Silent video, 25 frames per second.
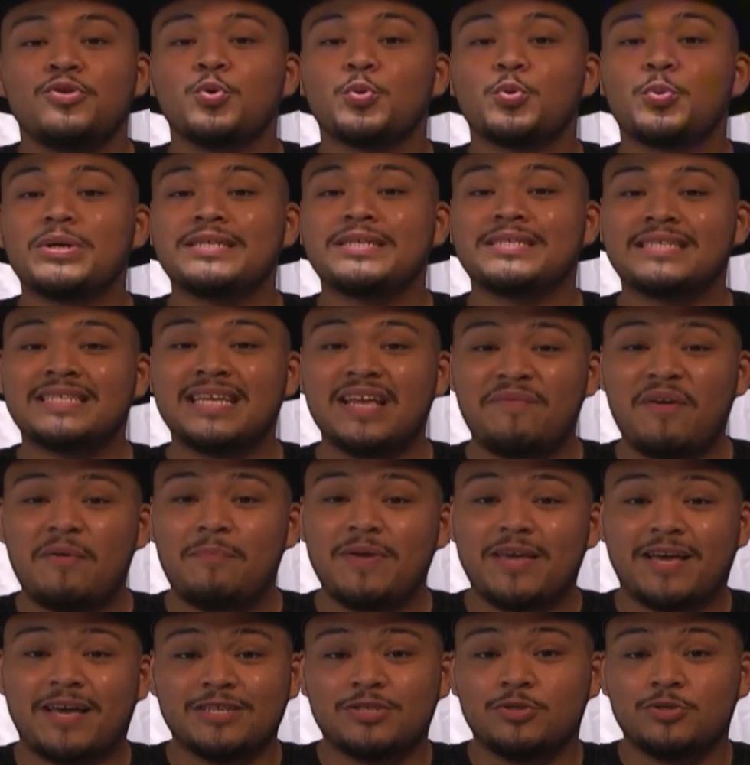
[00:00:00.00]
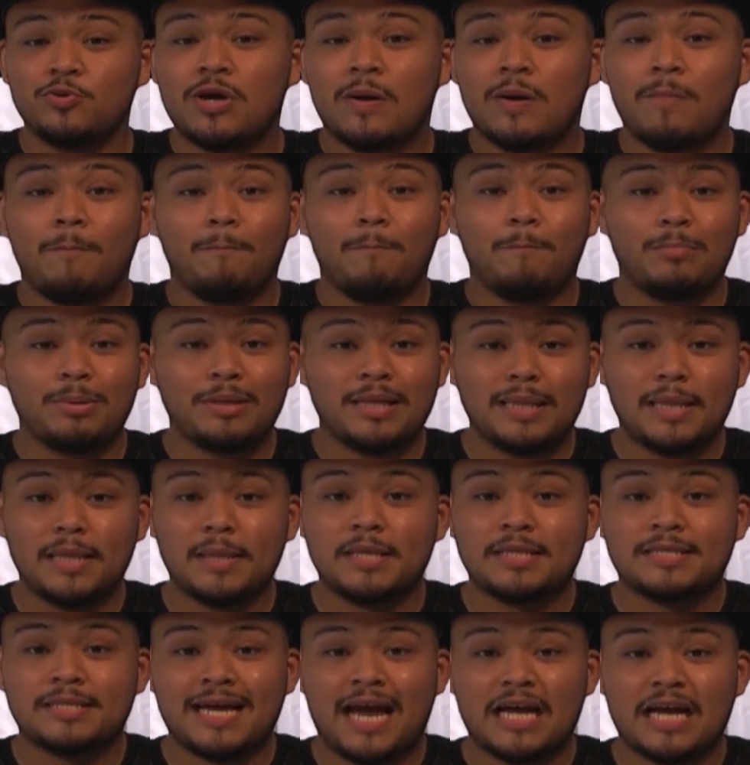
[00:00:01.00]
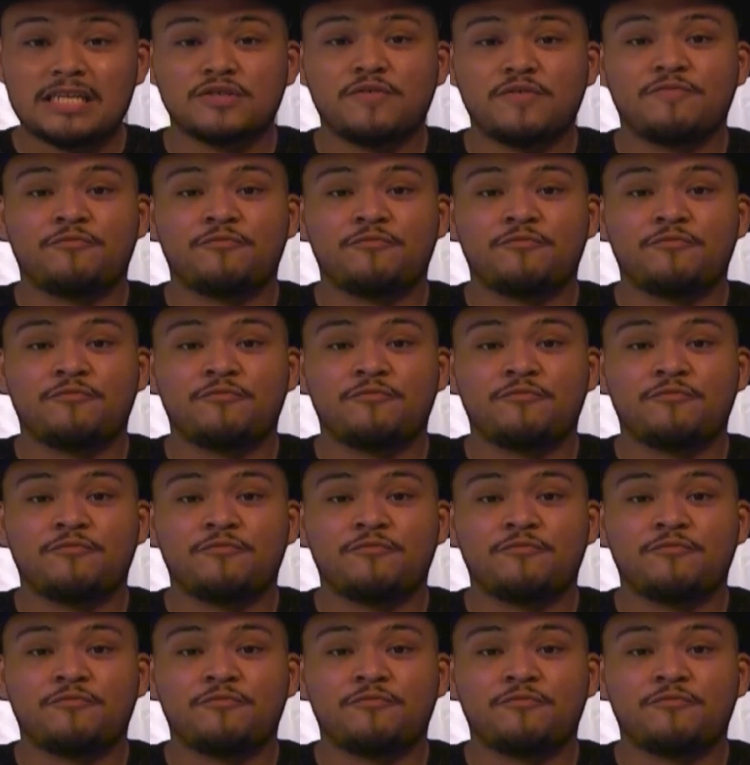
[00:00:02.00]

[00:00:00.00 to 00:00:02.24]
you receive it because you completely detach